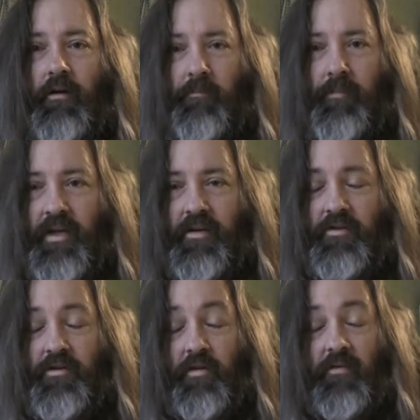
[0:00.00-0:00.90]
be
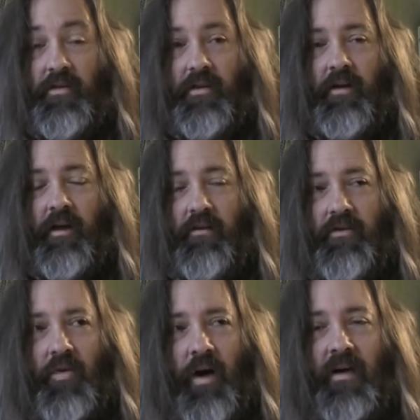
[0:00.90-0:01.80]
service
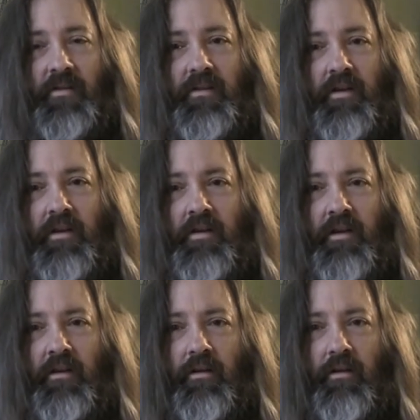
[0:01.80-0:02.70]
to us
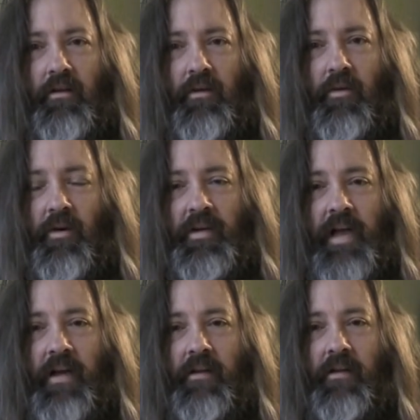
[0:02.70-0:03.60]
until you are
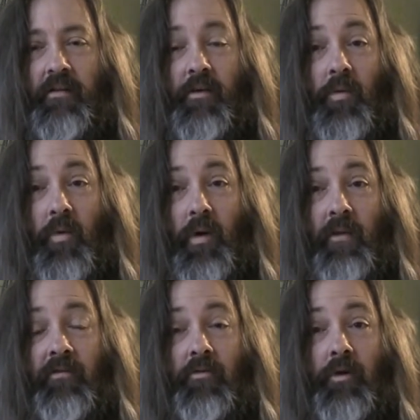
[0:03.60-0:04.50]
dead, and then we'll
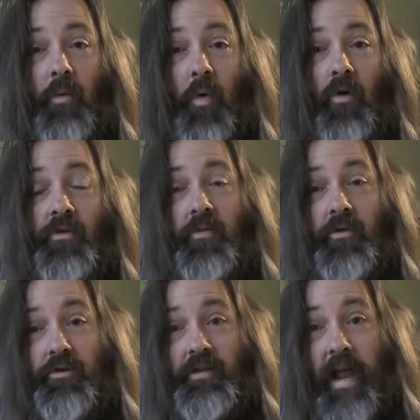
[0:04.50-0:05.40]
give you rewards when
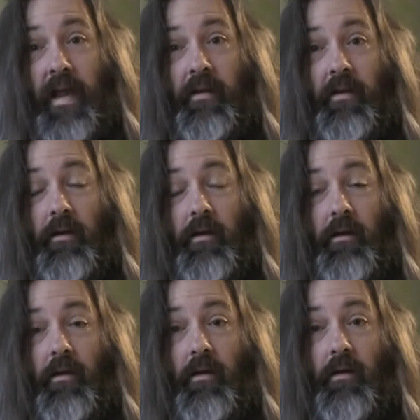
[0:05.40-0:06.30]
you're dead.
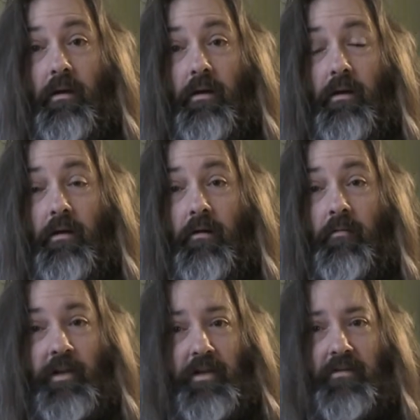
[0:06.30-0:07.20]

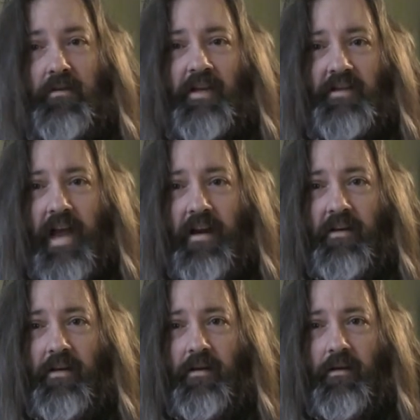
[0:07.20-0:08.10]
But that's
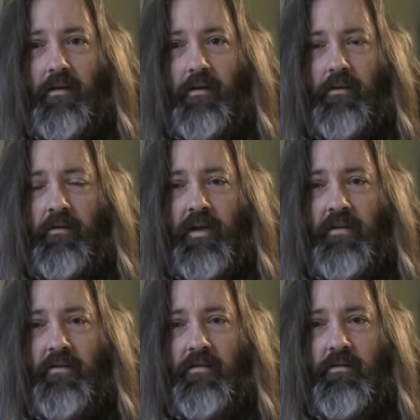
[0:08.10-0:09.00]
insanity.
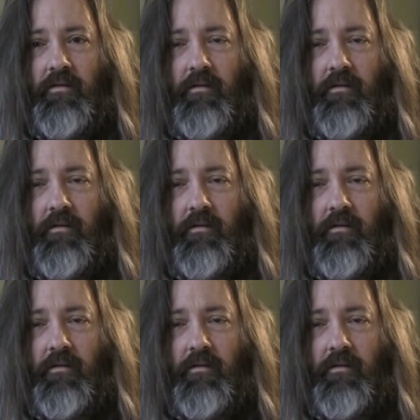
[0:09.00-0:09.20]
That's